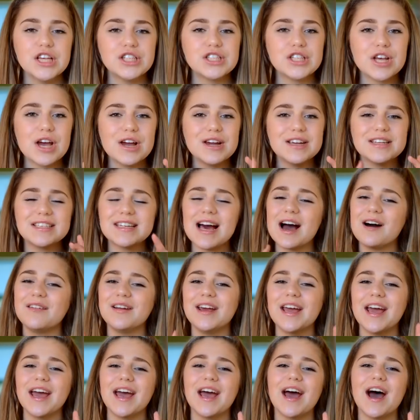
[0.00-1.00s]
So down
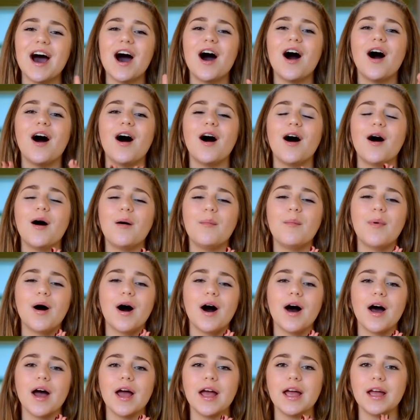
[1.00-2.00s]
here are
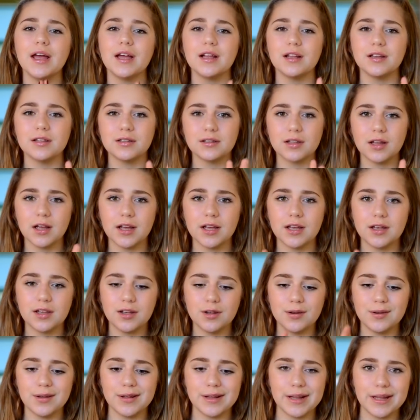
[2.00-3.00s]
my,
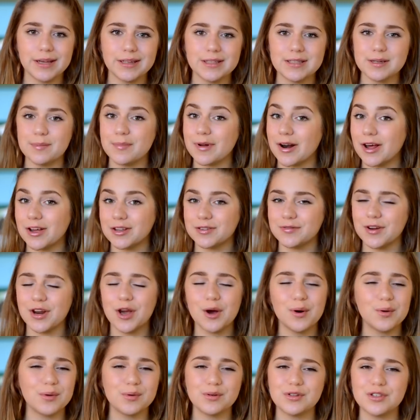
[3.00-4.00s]
like, you can click to see my last
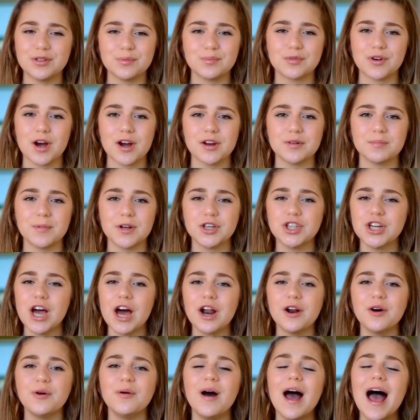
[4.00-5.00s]
video or subscribe to my
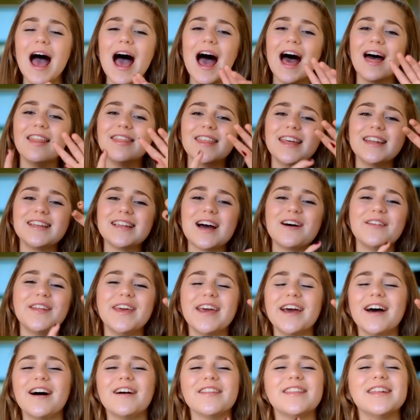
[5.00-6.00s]
channel, and then down
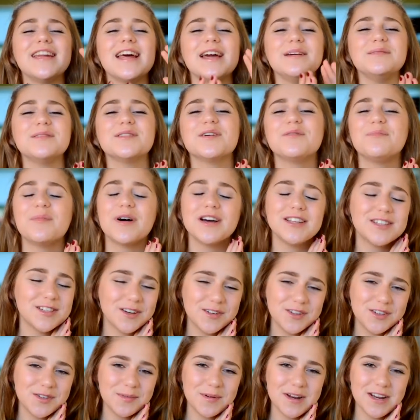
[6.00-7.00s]
here are the names of my
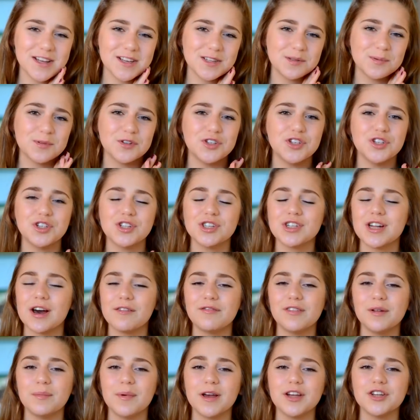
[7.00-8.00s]
social medias, which you should
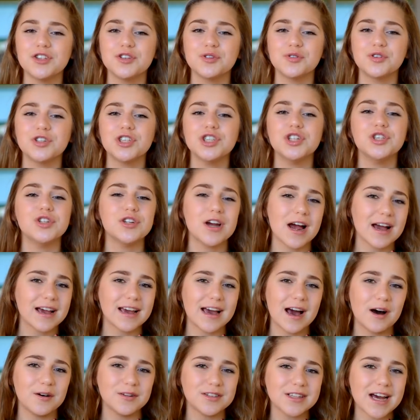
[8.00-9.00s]
definitely make sure to
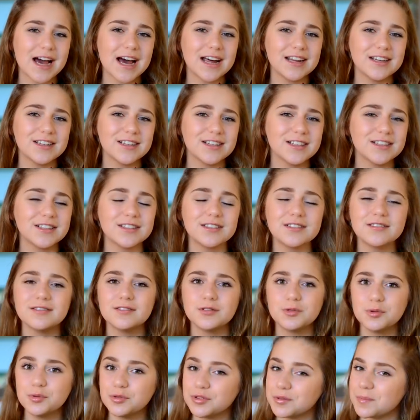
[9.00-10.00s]
check out and
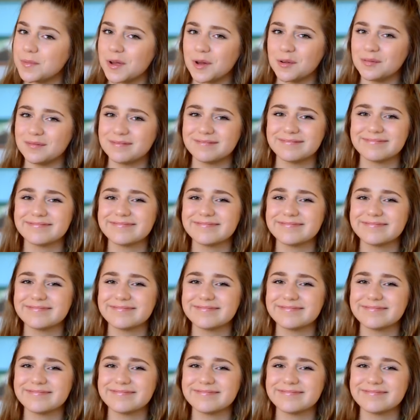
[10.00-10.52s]
talk to me on.